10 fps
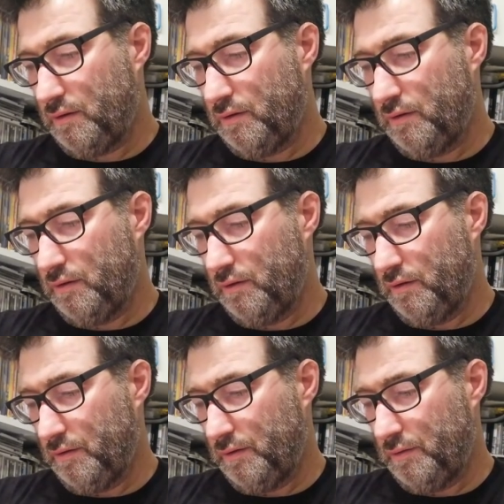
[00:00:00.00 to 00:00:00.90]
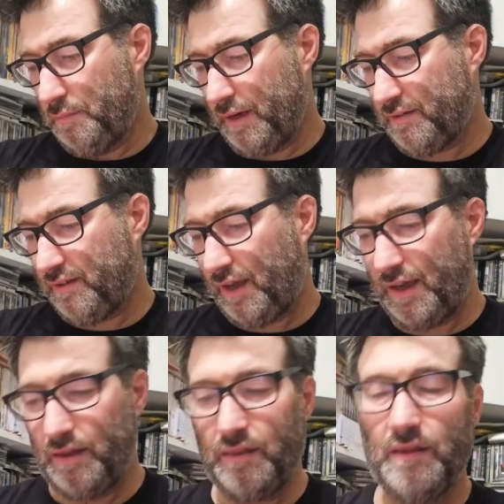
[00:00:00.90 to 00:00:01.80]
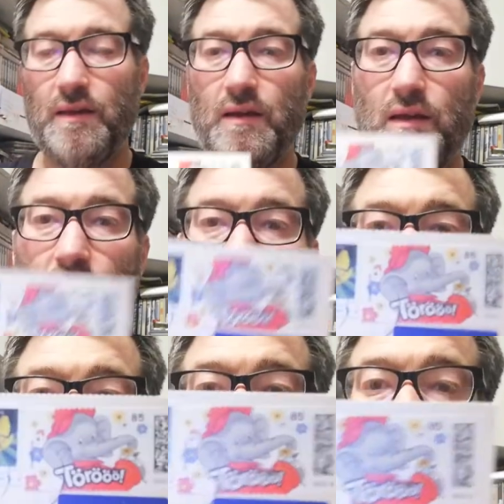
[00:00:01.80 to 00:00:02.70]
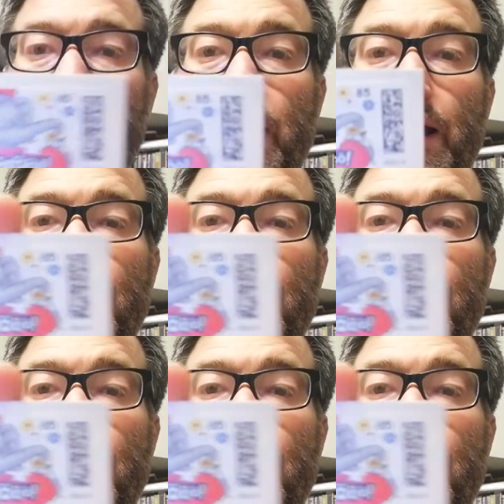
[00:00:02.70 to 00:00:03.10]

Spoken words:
the backside, it's a